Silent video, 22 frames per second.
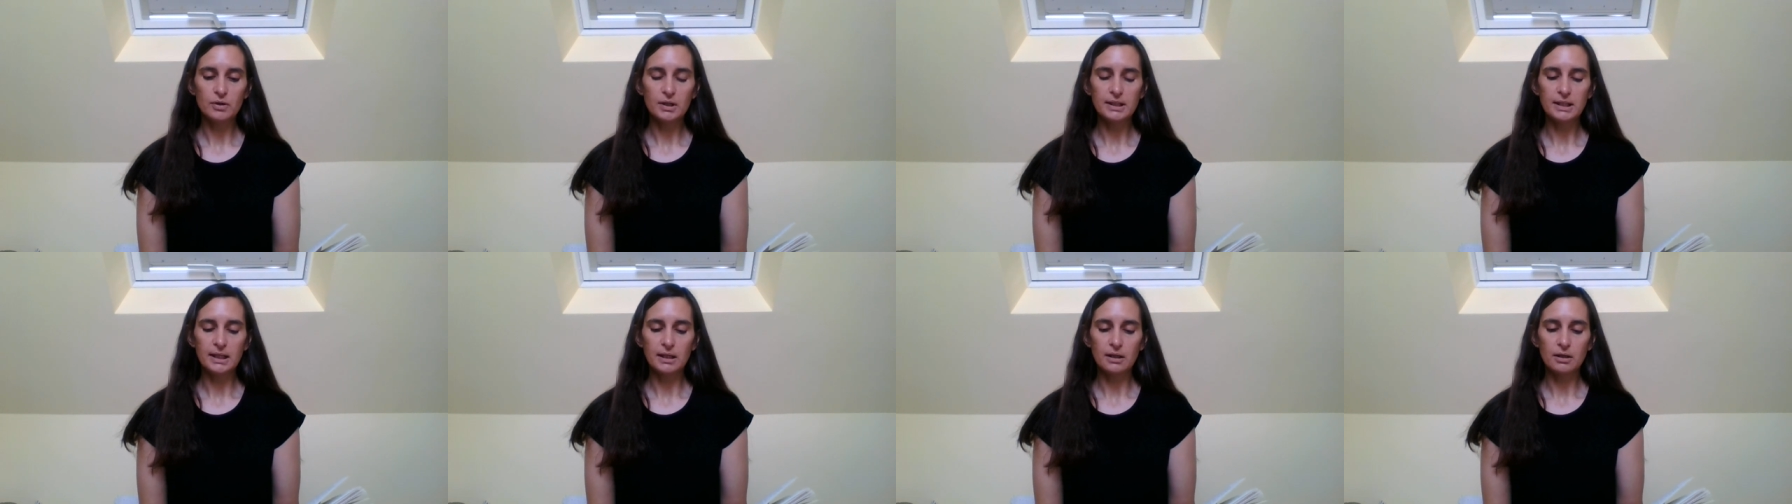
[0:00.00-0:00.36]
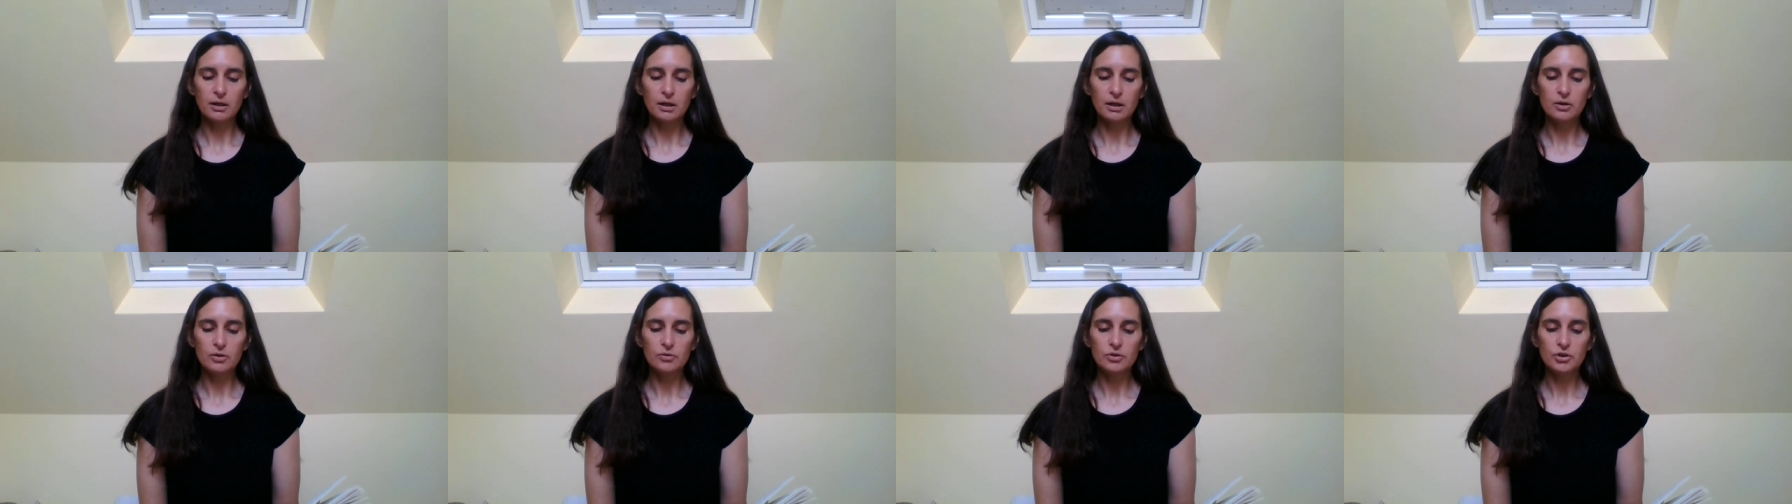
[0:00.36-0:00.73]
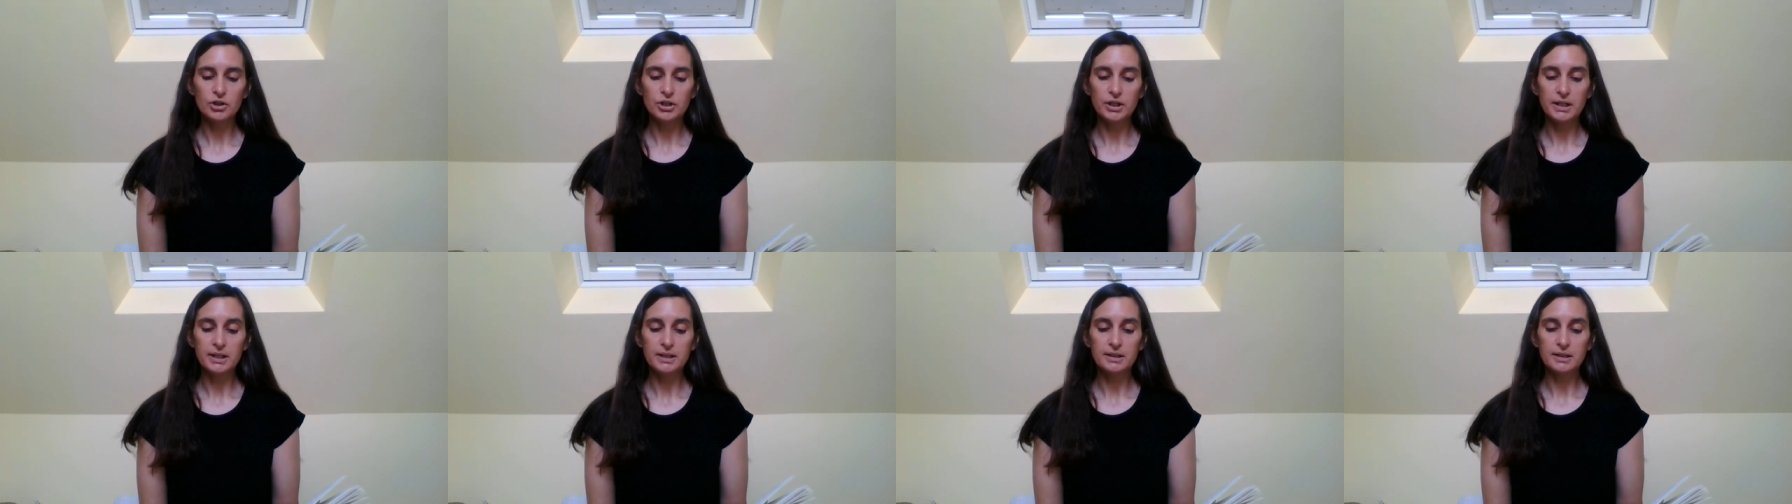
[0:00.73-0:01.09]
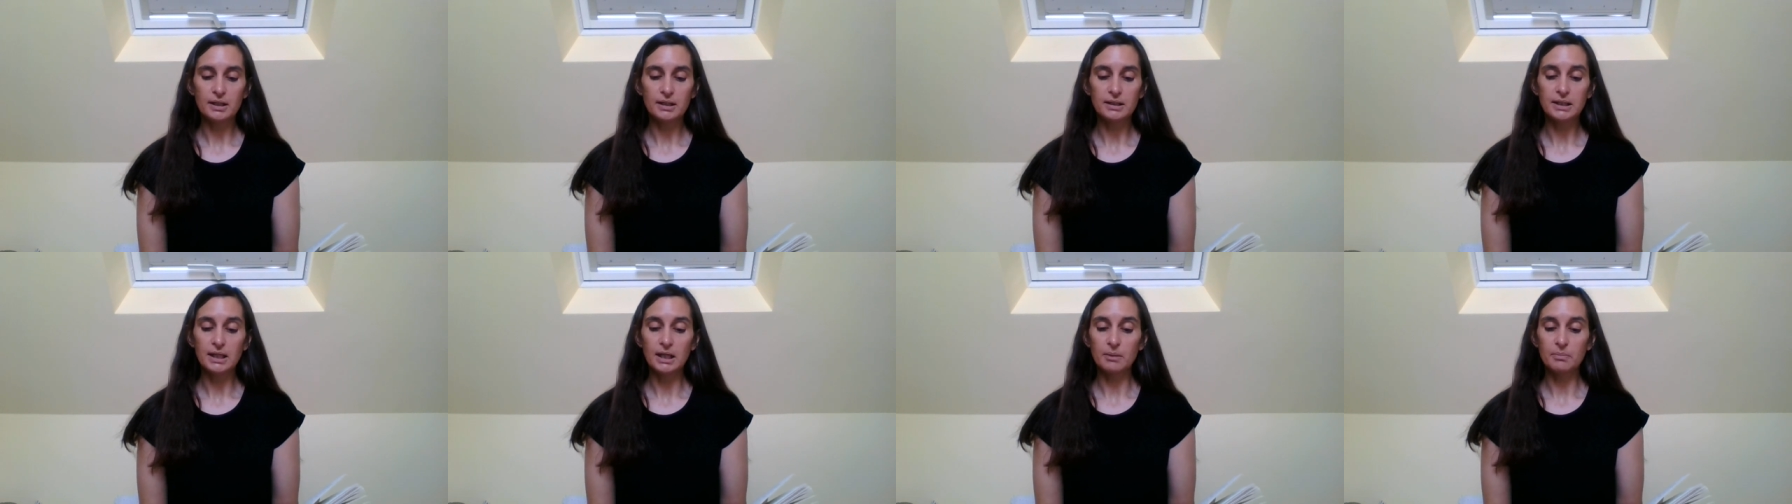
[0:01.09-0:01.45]
I take clothes, sheets,
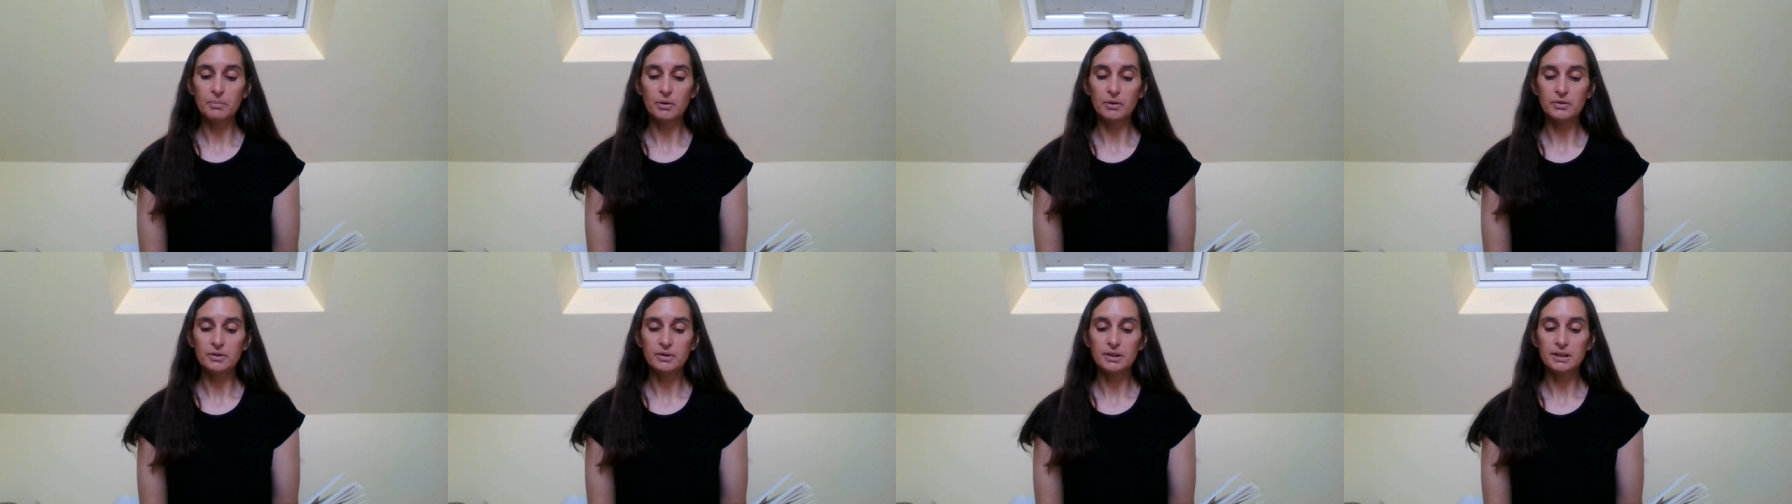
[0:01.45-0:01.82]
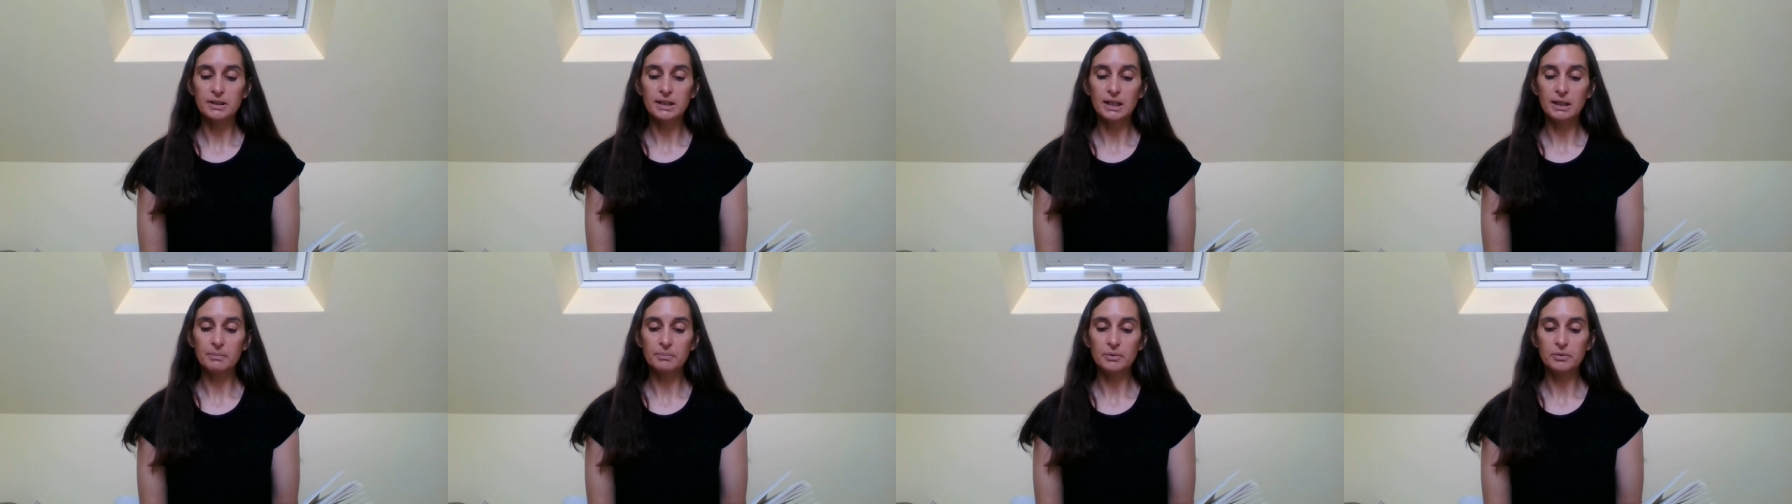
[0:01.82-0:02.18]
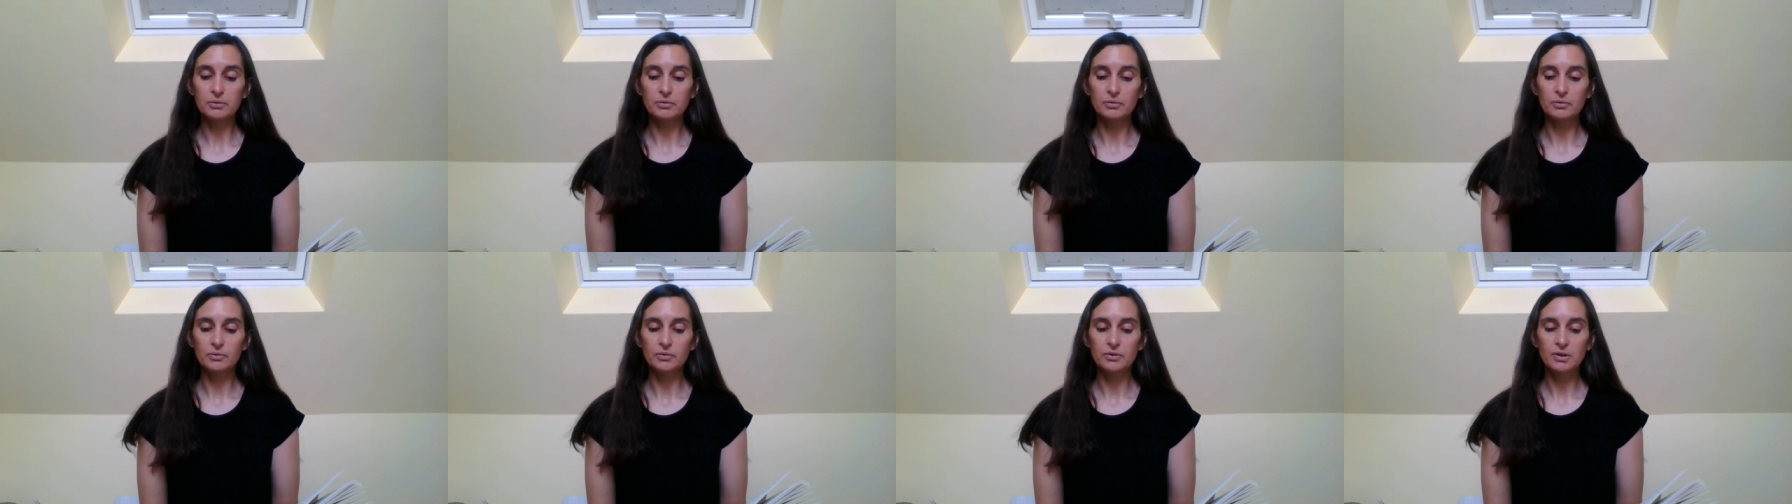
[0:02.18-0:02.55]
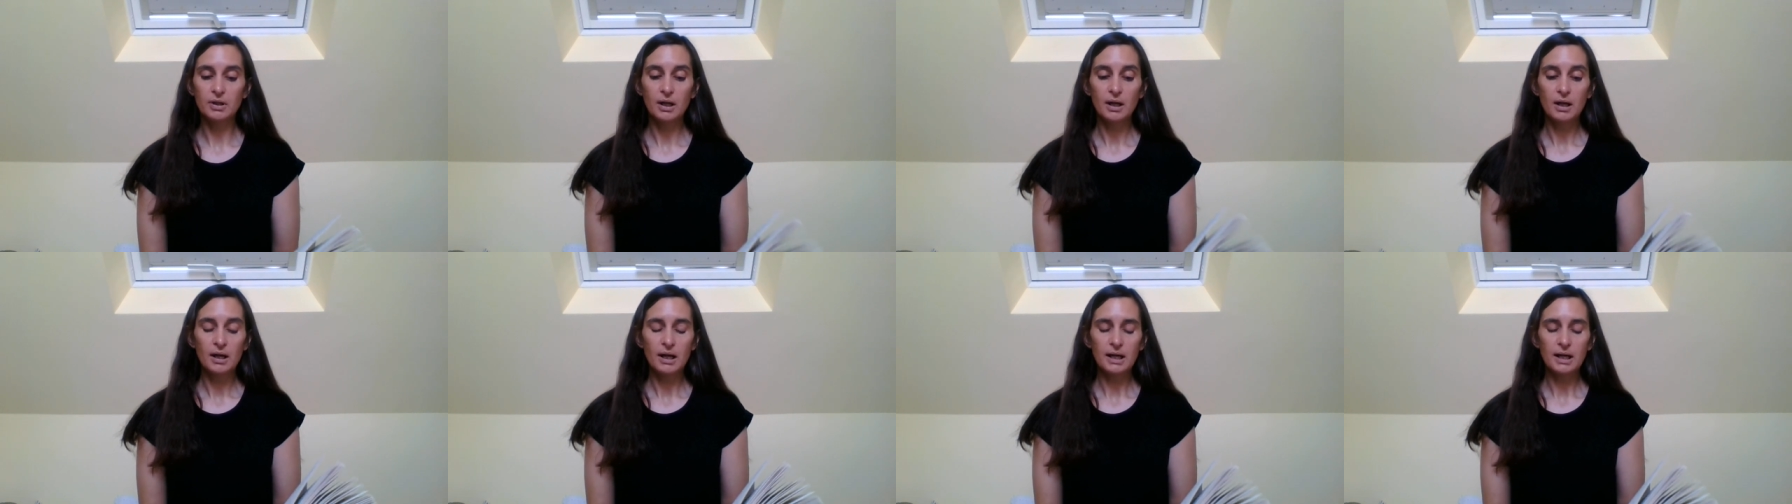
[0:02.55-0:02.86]
I take pots, I take bottles,